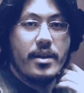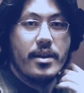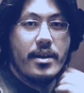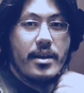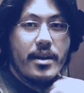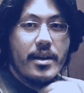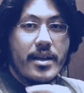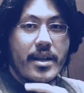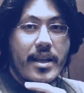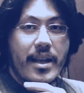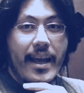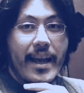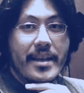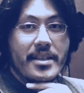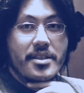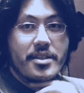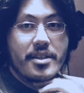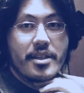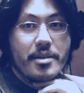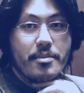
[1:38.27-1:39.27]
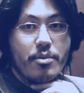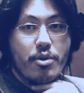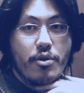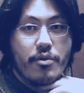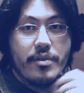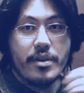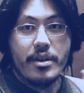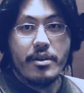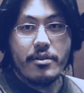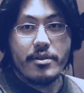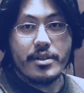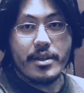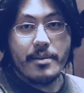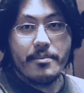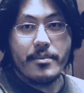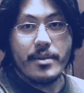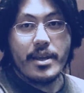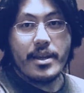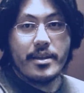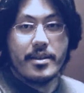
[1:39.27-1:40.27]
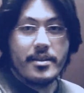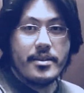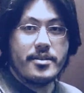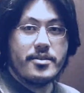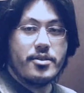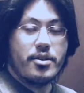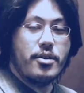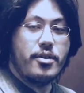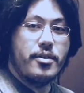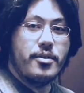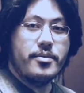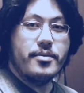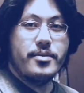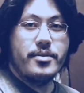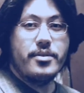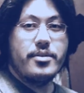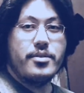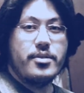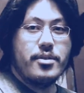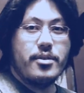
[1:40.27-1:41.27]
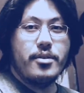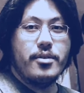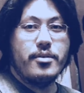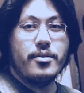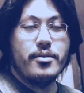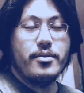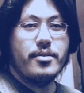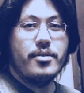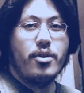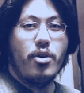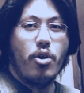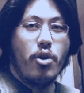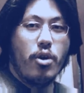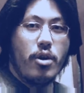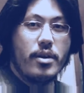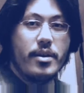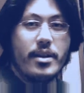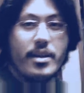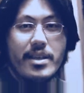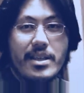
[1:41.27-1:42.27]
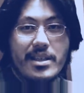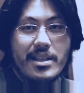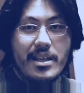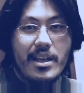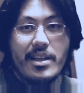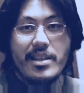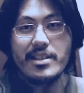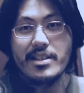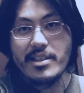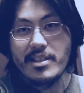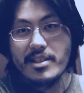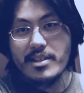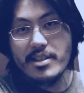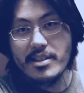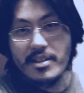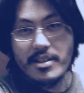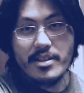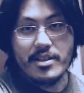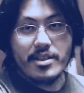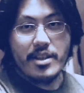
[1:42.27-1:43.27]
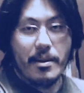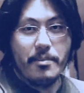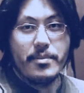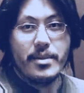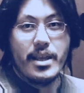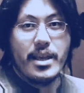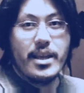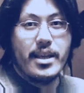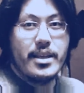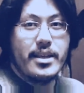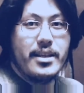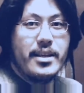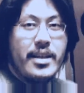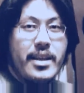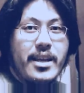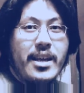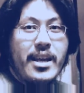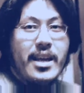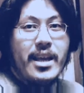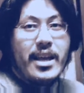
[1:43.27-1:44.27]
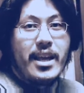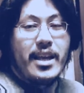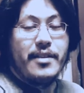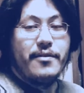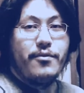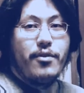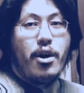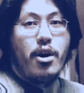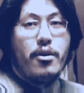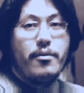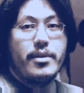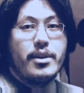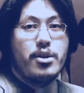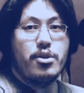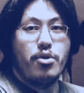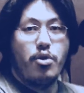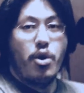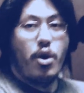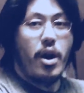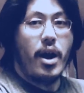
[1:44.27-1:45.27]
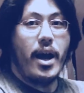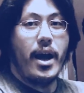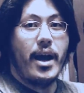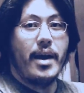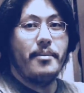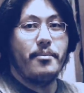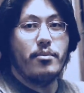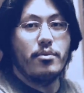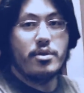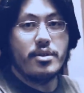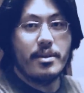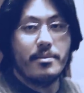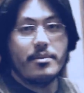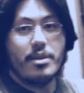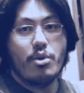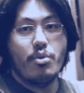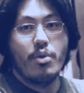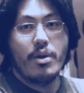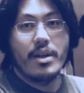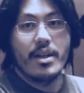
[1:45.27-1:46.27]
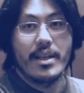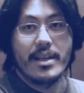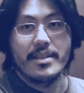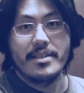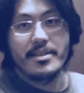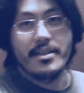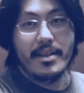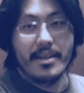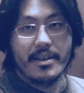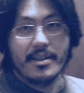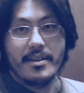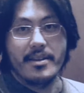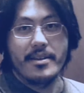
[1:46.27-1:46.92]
a Clancy movie or something. So, so, or it's something involving crime or something realistic.